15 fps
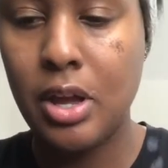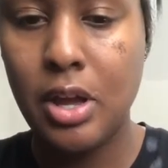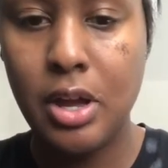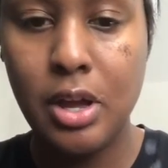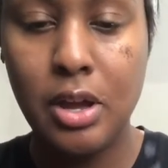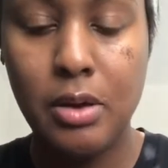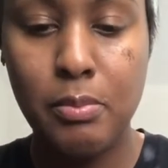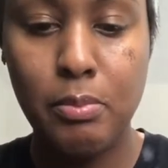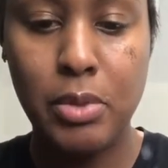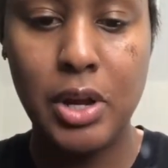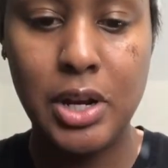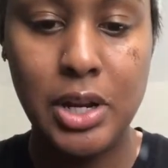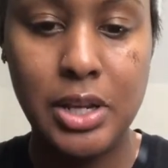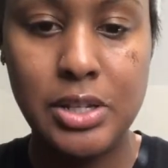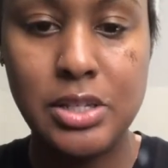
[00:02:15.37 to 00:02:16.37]
Um,
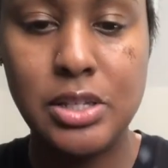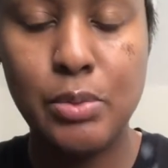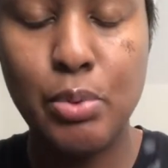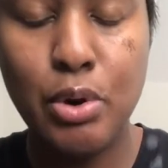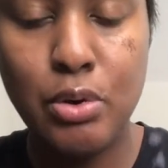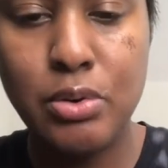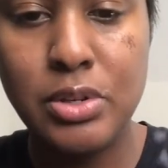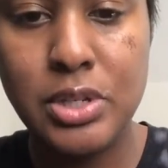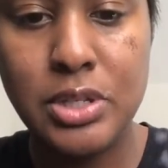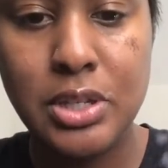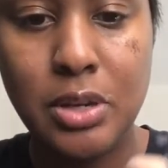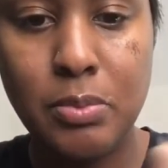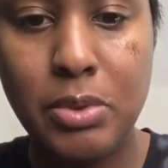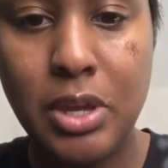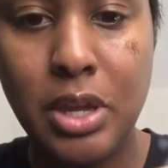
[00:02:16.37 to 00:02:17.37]
but it's supposed
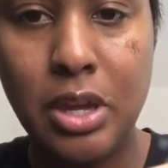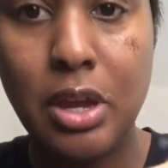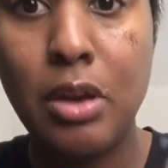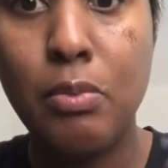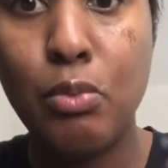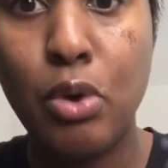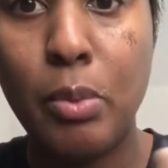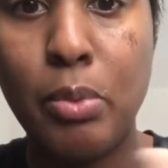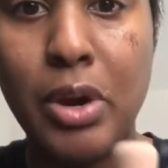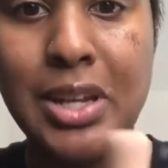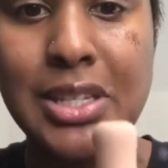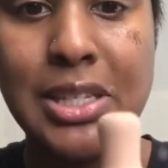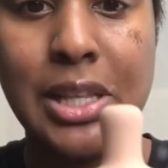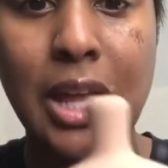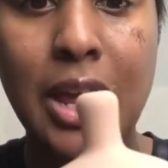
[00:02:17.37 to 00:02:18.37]
to be more
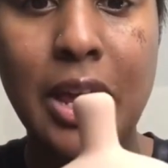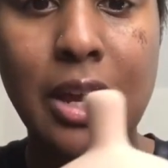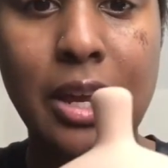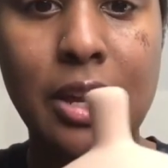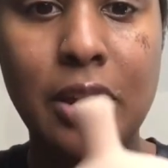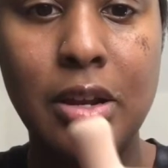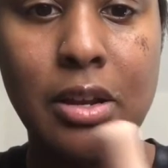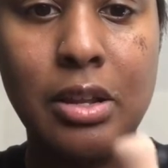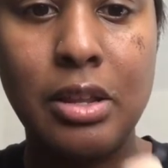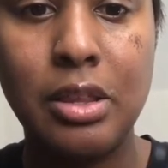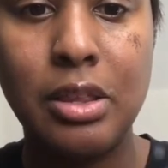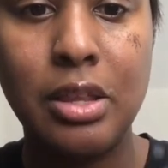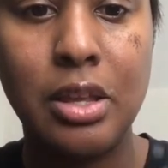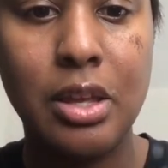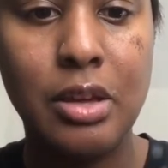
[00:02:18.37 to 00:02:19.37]
breast-like.
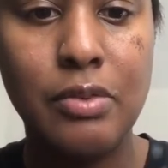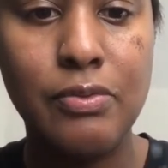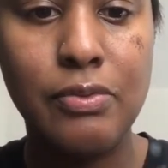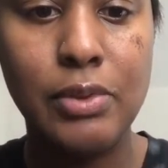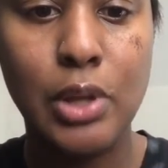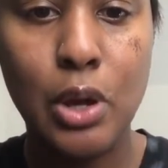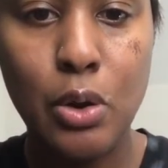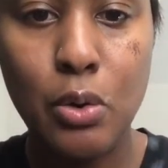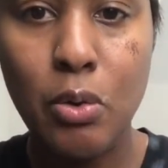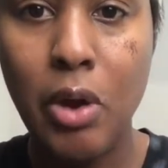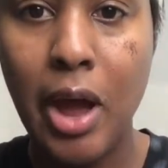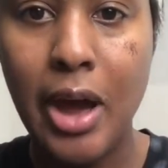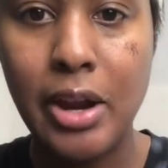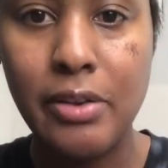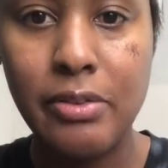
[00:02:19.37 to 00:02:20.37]
The flow
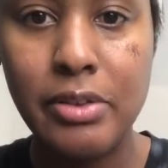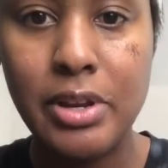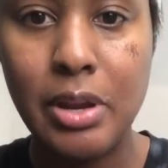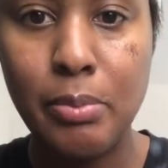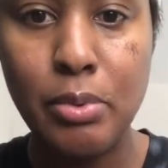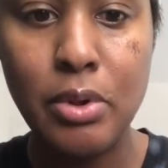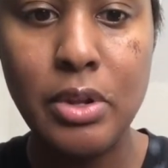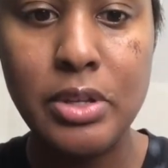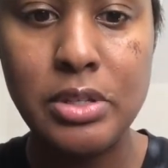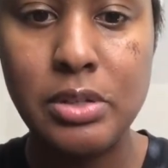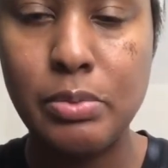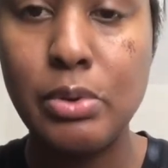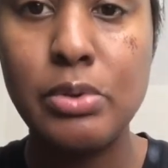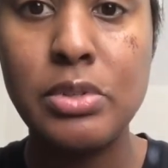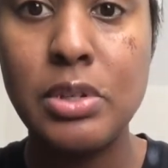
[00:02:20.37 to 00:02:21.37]
out of the nipple is
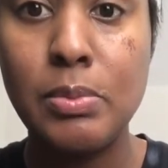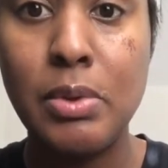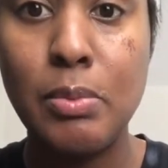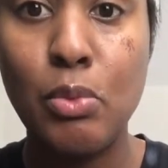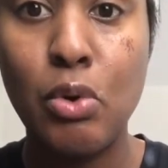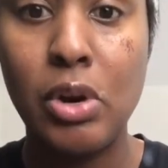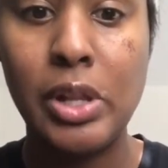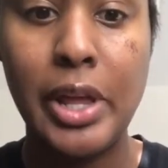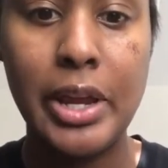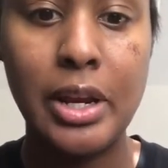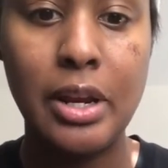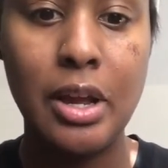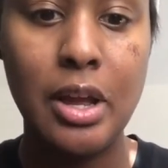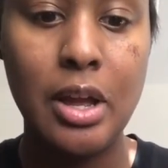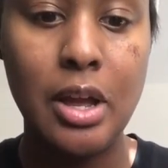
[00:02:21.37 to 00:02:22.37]
supposed to be more
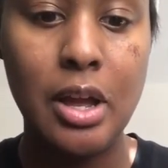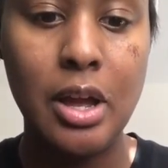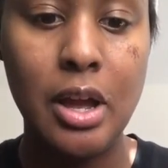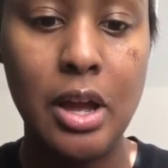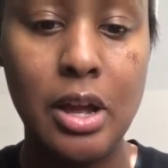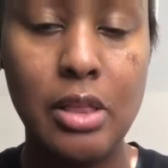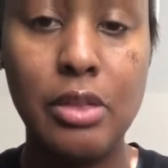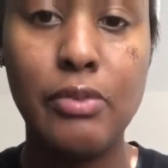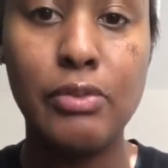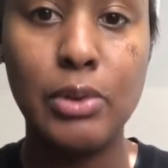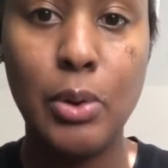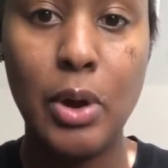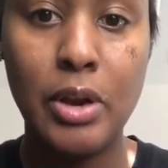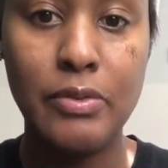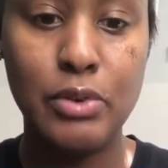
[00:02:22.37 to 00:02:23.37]
like uh, the
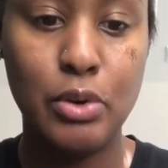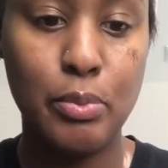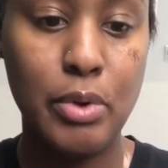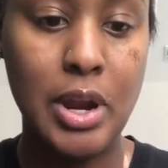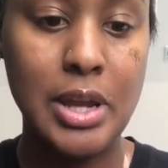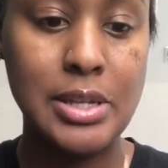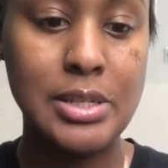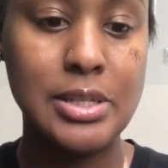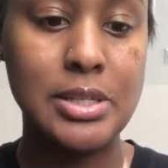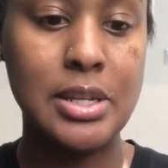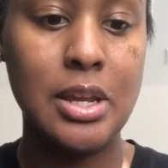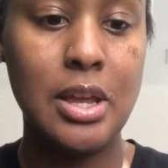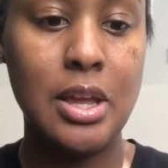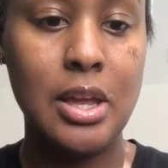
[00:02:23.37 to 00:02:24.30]
flow out of your breast.